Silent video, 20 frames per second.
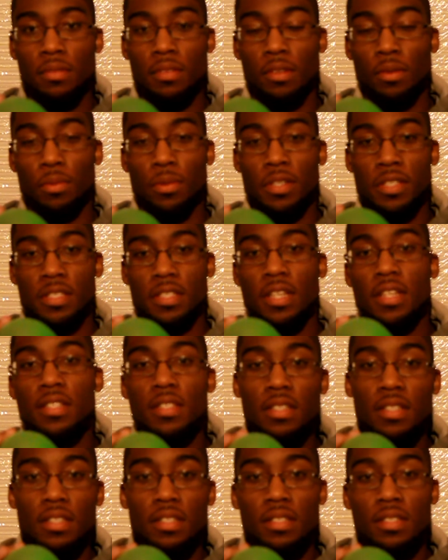The
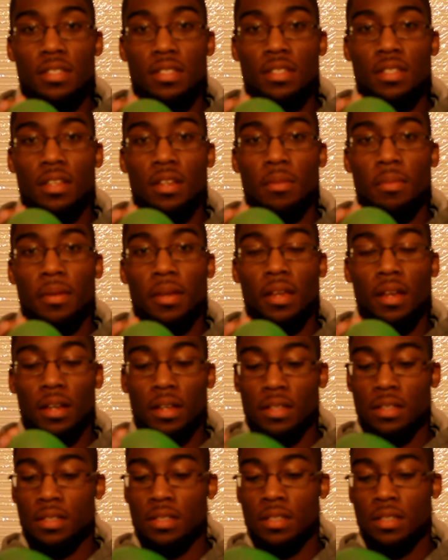resistance,
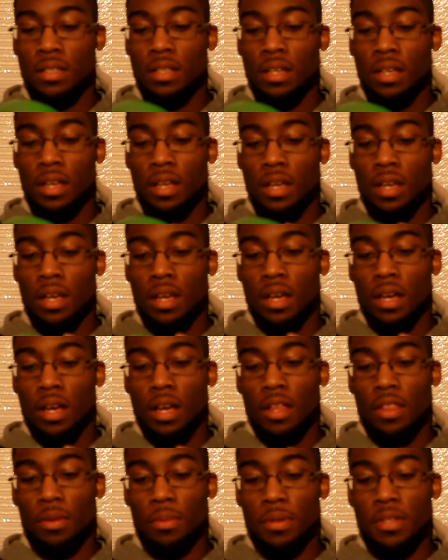because
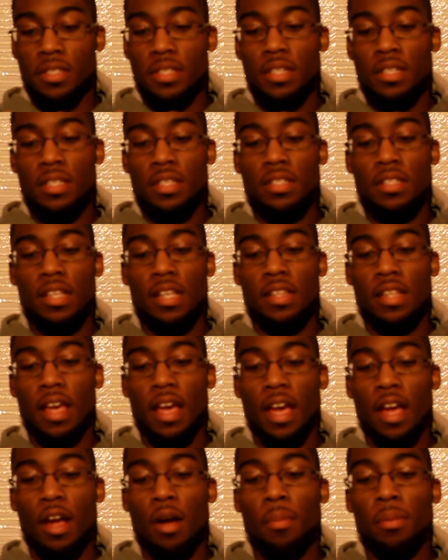the resistance that
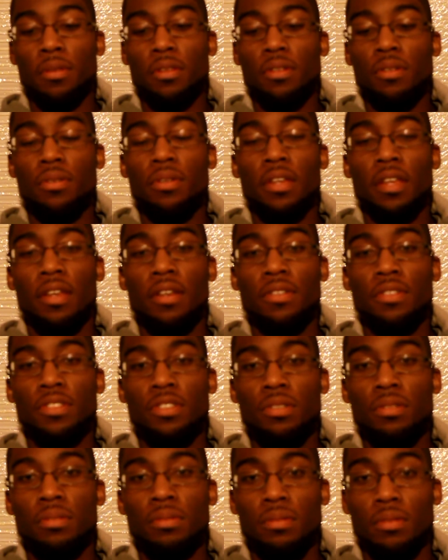the air balloon gives
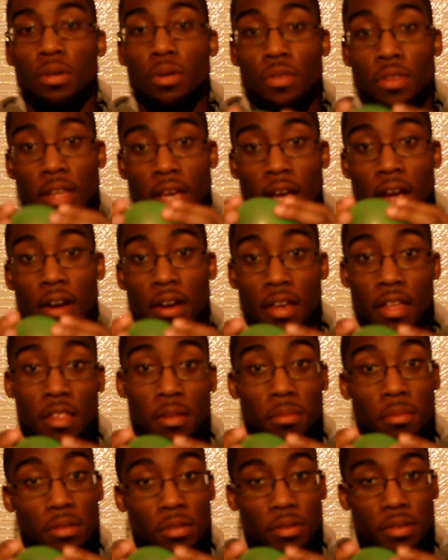you, or the air in
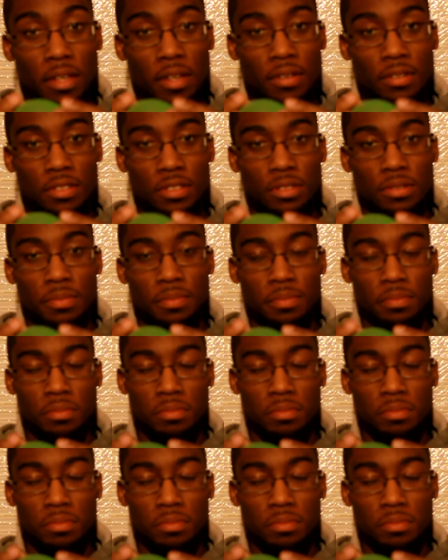the balloon gives you,